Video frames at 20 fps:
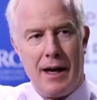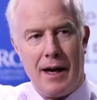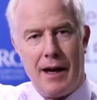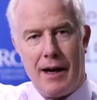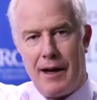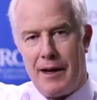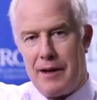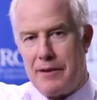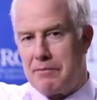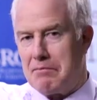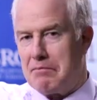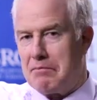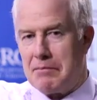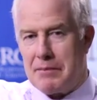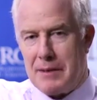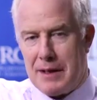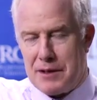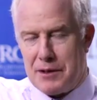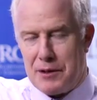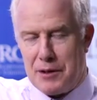
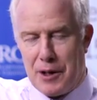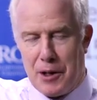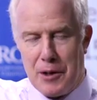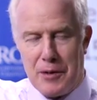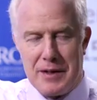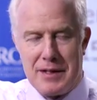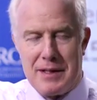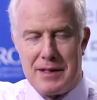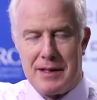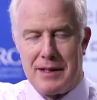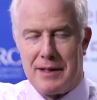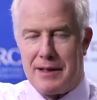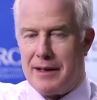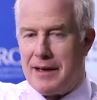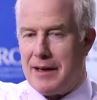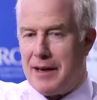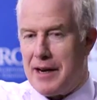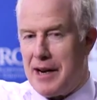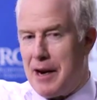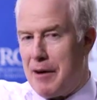As you know, this is
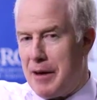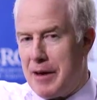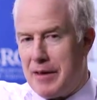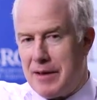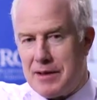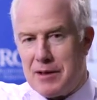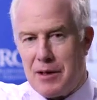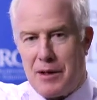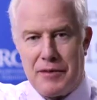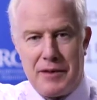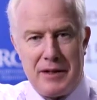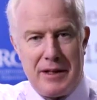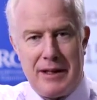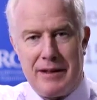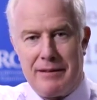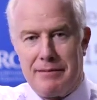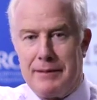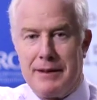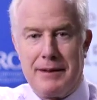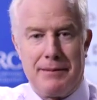an area that's
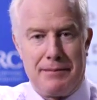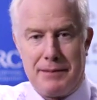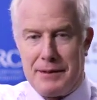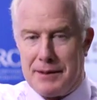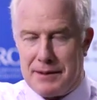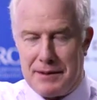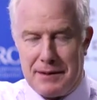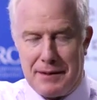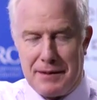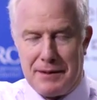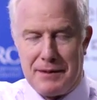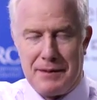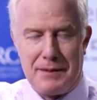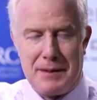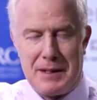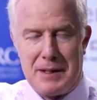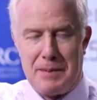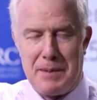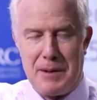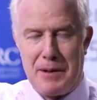often
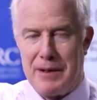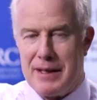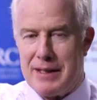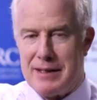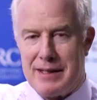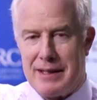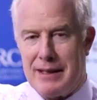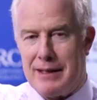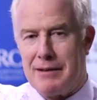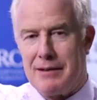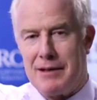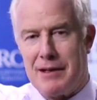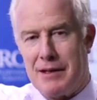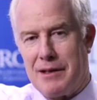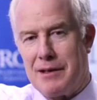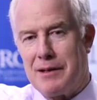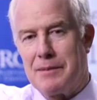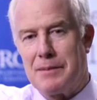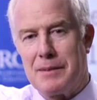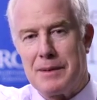
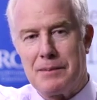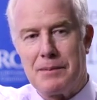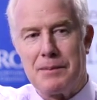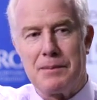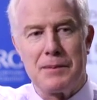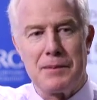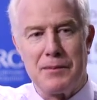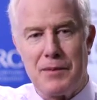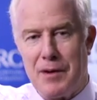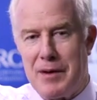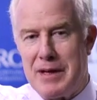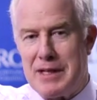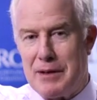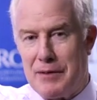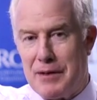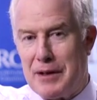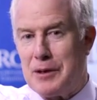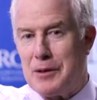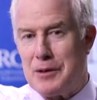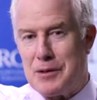experiencing very
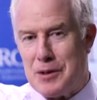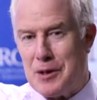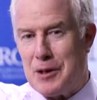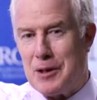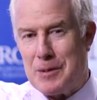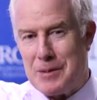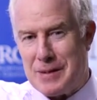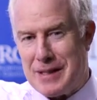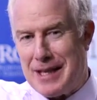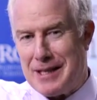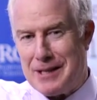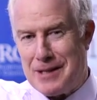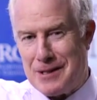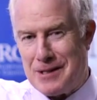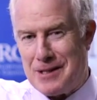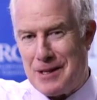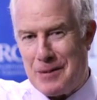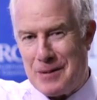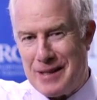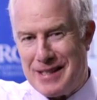difficult circumstances,
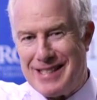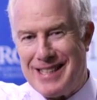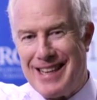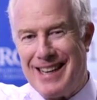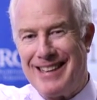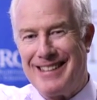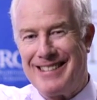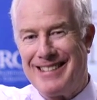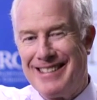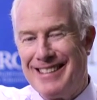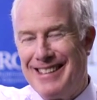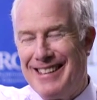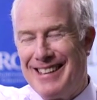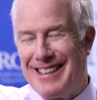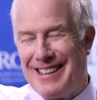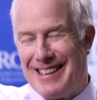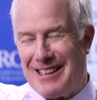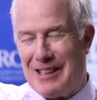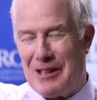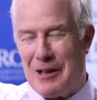shall we say.
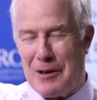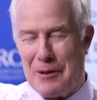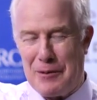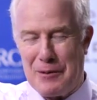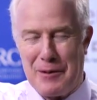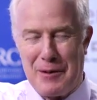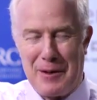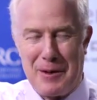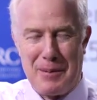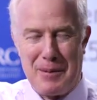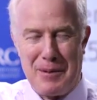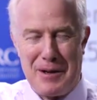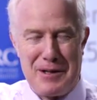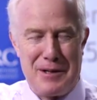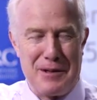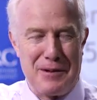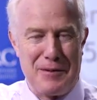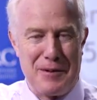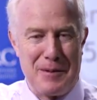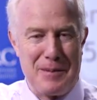A lot of
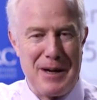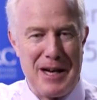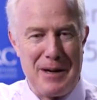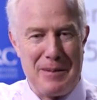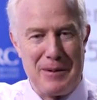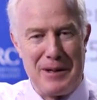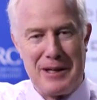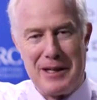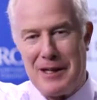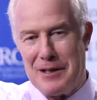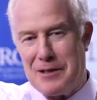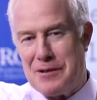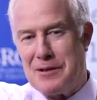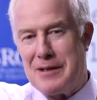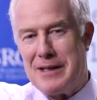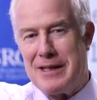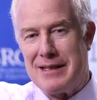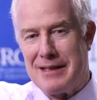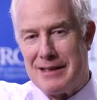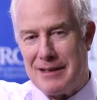pressure from neighboring
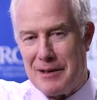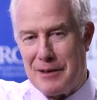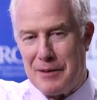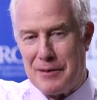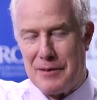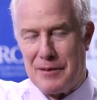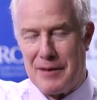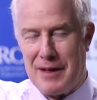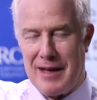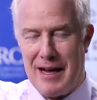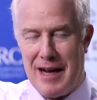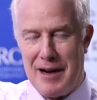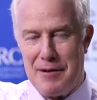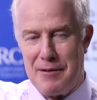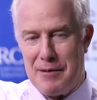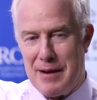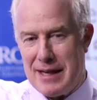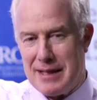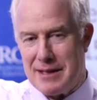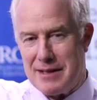countries, a lot of
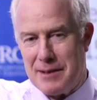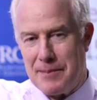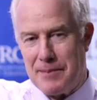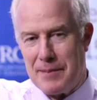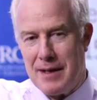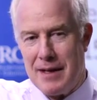unrest.